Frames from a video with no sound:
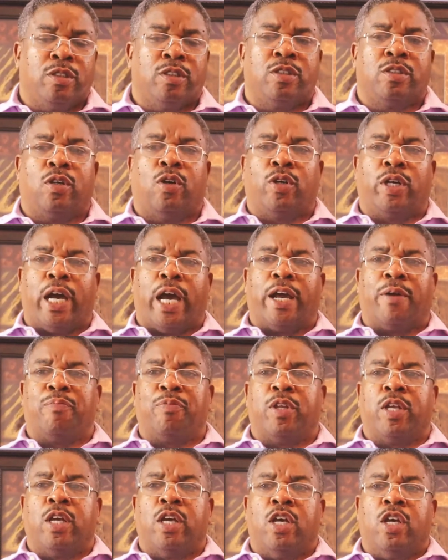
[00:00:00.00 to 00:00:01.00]
Okay,
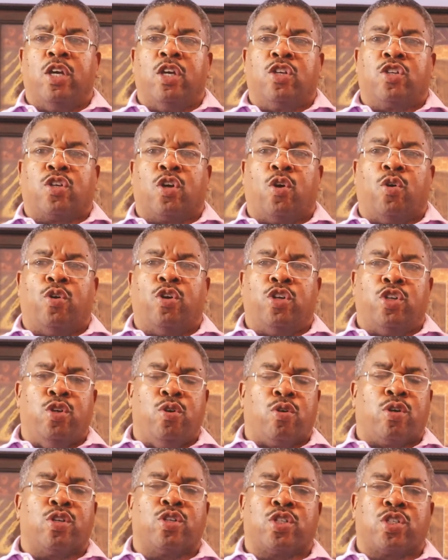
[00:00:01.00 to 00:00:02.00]
so you
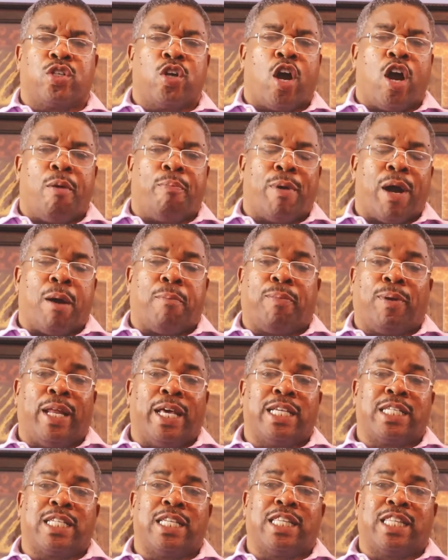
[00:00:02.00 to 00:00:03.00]
can start by
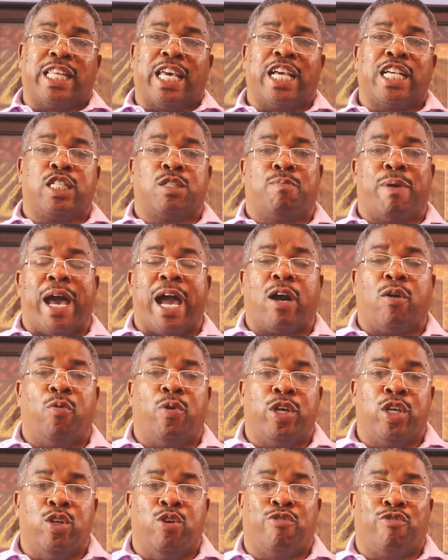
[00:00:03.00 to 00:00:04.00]
placing things back
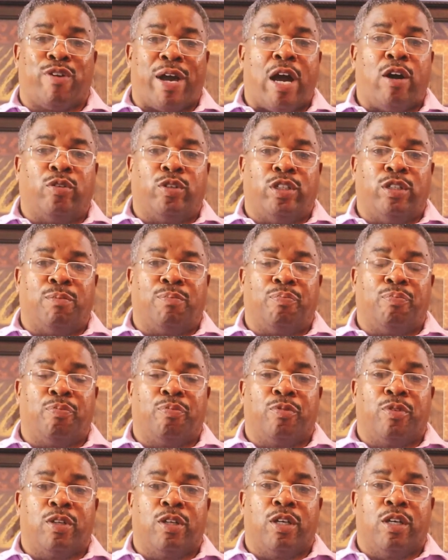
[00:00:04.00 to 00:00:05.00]
where you found
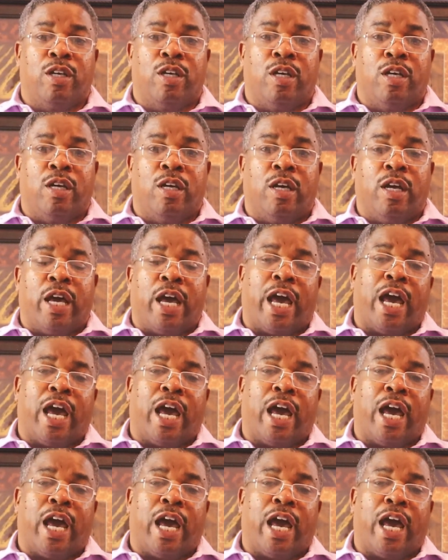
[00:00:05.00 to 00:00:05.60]
them.